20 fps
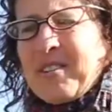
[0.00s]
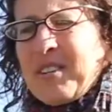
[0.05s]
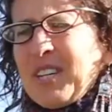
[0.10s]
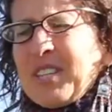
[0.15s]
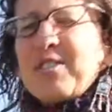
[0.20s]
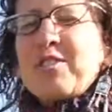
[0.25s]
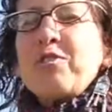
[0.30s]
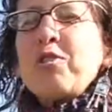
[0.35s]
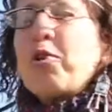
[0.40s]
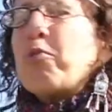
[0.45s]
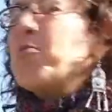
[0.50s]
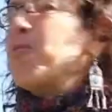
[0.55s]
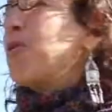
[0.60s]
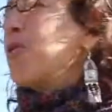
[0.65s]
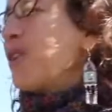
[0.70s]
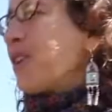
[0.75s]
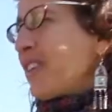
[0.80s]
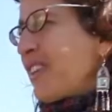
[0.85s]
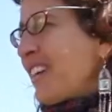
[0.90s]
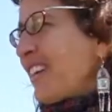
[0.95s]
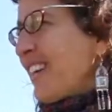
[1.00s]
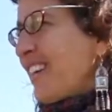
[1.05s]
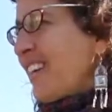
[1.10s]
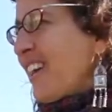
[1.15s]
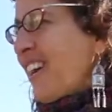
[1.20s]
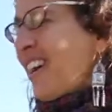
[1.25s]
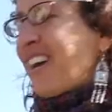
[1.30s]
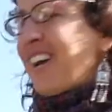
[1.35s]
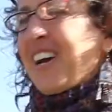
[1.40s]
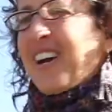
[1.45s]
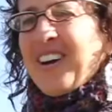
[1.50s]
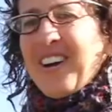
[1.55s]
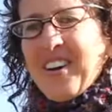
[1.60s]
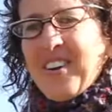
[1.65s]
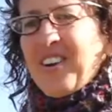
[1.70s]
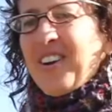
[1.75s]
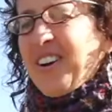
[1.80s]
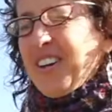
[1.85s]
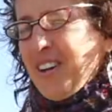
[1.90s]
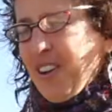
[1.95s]
it's no more than a
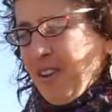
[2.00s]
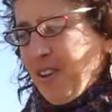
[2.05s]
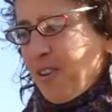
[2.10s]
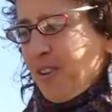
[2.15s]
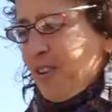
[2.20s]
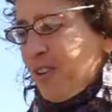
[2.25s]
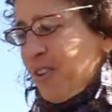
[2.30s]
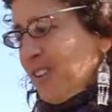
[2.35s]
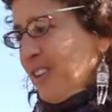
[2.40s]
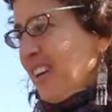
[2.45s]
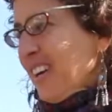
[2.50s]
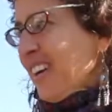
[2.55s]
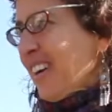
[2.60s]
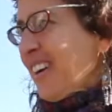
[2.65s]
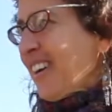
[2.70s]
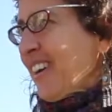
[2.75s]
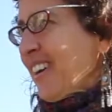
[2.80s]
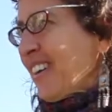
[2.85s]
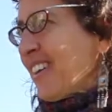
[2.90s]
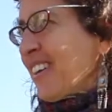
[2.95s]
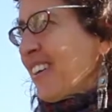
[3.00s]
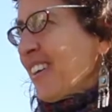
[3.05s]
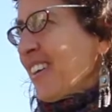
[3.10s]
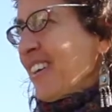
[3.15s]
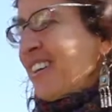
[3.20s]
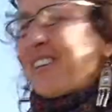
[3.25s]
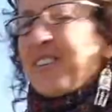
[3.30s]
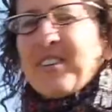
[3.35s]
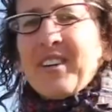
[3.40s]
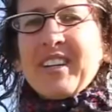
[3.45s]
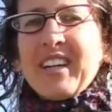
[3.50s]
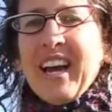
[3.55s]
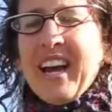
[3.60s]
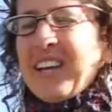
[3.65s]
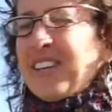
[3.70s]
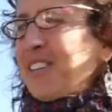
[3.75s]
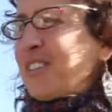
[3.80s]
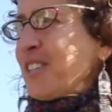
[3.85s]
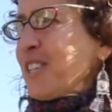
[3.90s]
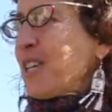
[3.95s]
whole, a
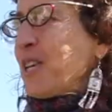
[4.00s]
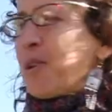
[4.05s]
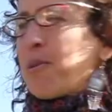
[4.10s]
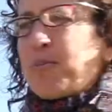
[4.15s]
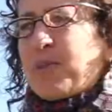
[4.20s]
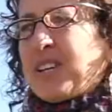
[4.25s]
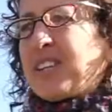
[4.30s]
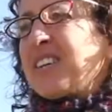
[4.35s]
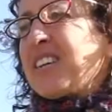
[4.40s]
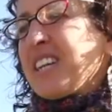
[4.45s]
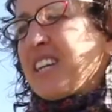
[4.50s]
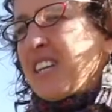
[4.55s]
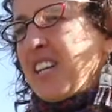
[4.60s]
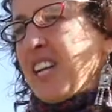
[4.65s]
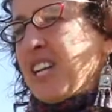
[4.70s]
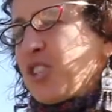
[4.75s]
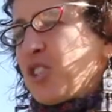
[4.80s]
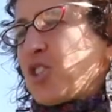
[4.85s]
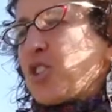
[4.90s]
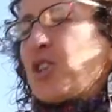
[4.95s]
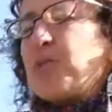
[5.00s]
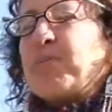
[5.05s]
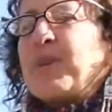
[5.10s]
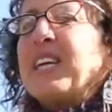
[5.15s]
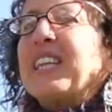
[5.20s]
calendar year, but it should be